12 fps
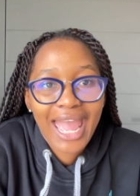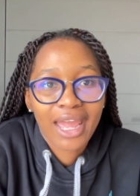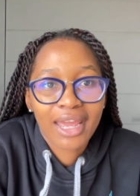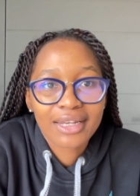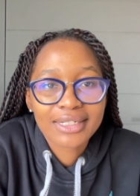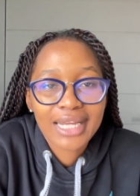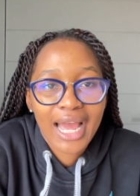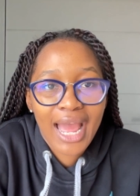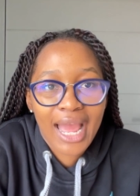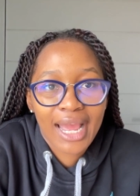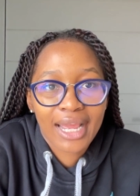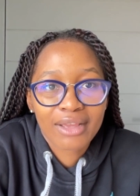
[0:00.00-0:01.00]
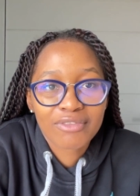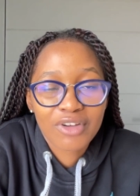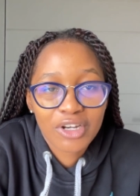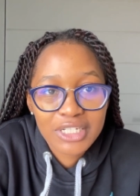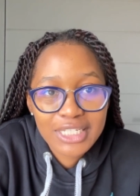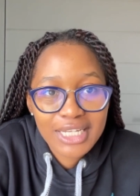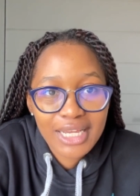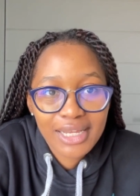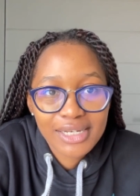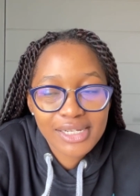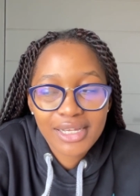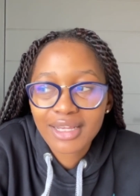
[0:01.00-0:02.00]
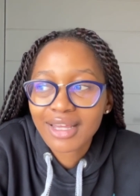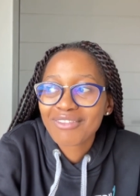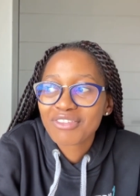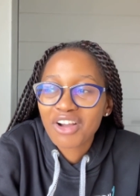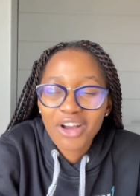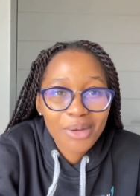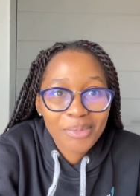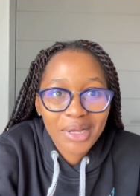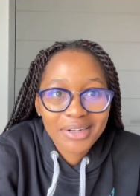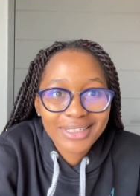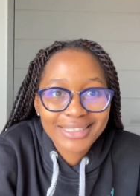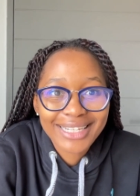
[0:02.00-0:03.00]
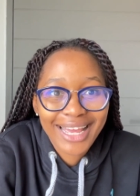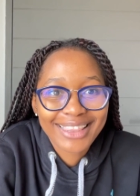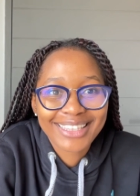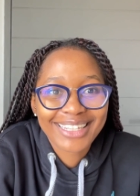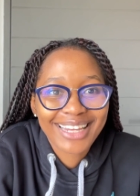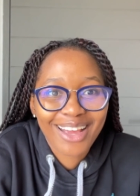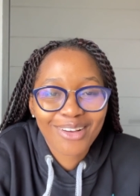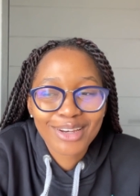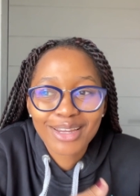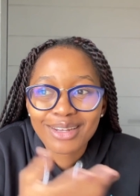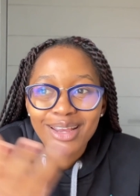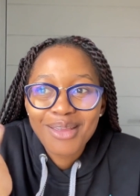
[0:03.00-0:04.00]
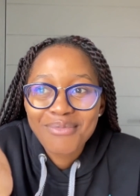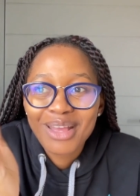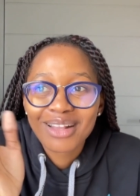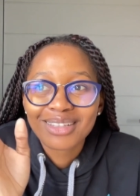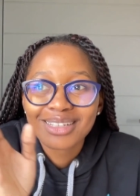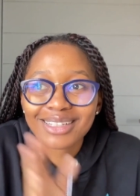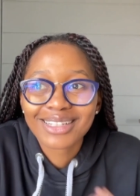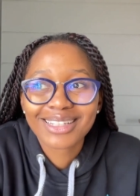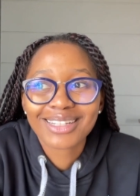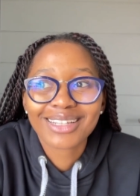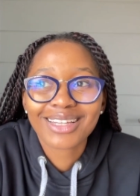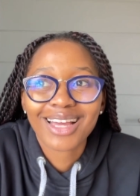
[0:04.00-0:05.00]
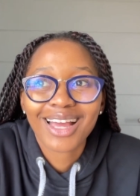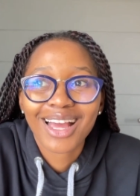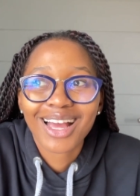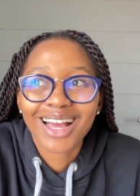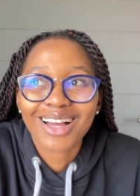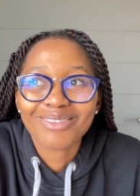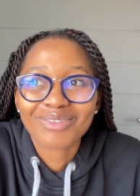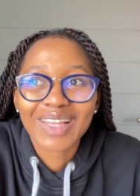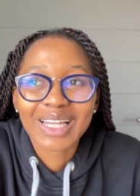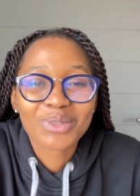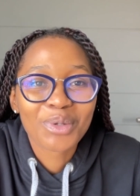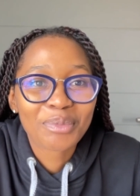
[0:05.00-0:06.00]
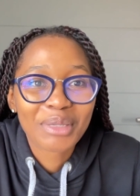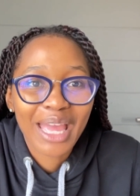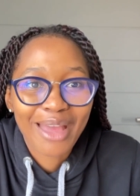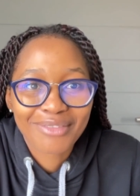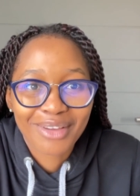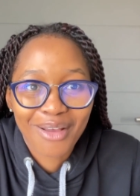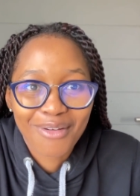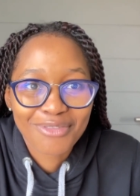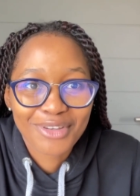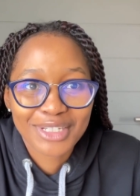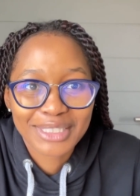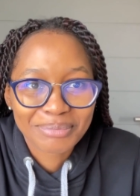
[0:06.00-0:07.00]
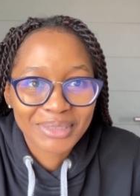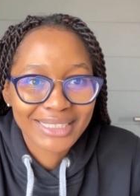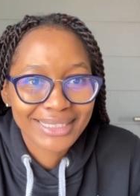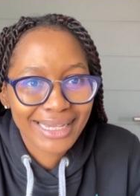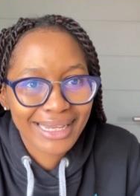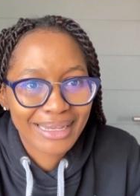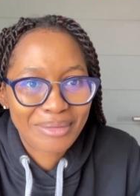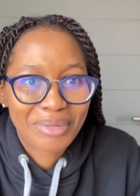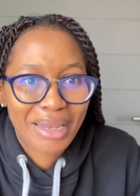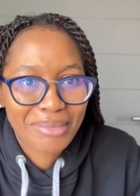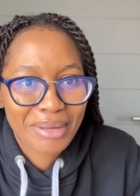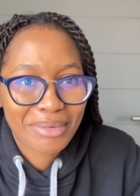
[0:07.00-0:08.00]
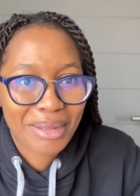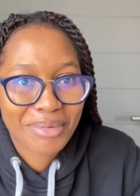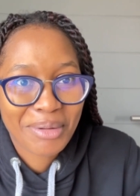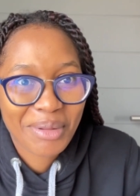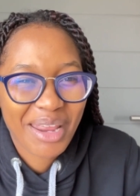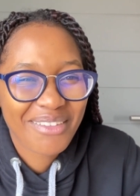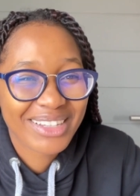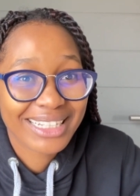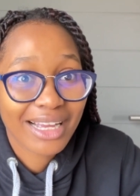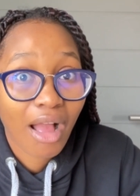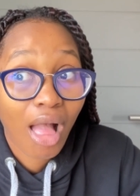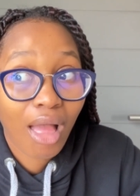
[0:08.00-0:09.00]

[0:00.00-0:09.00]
and I volunteered. And I forgot about it, and then I got an email, that you'll be having our first meeting, blah blah blah blah. And I was like, oh.